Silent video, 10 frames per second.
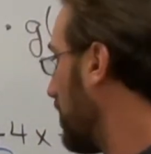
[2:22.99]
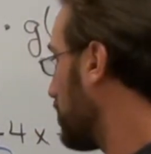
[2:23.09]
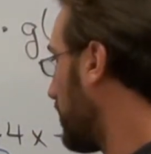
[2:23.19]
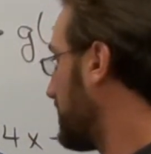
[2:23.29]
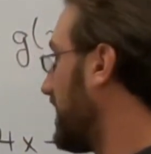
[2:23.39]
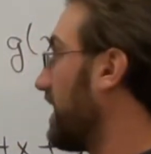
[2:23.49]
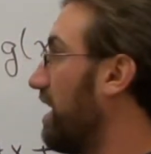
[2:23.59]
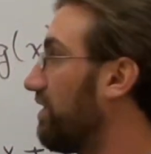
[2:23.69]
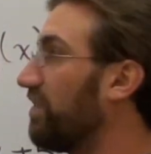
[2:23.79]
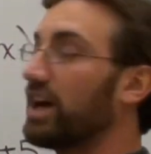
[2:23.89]
So I take
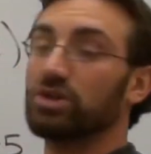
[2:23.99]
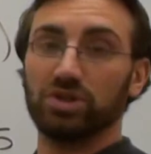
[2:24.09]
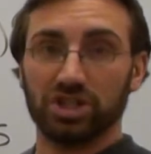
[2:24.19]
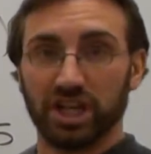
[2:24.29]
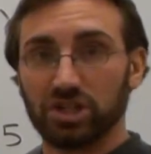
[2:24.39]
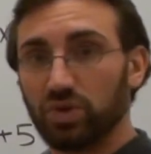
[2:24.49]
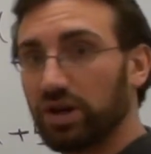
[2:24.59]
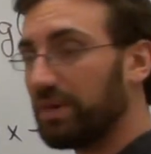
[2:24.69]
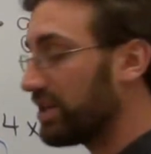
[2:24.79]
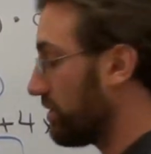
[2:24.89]
f of x, which is x
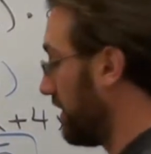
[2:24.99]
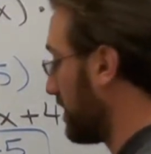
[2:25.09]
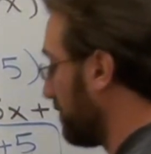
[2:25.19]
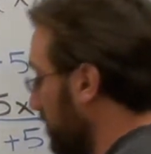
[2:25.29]
squared minus 3x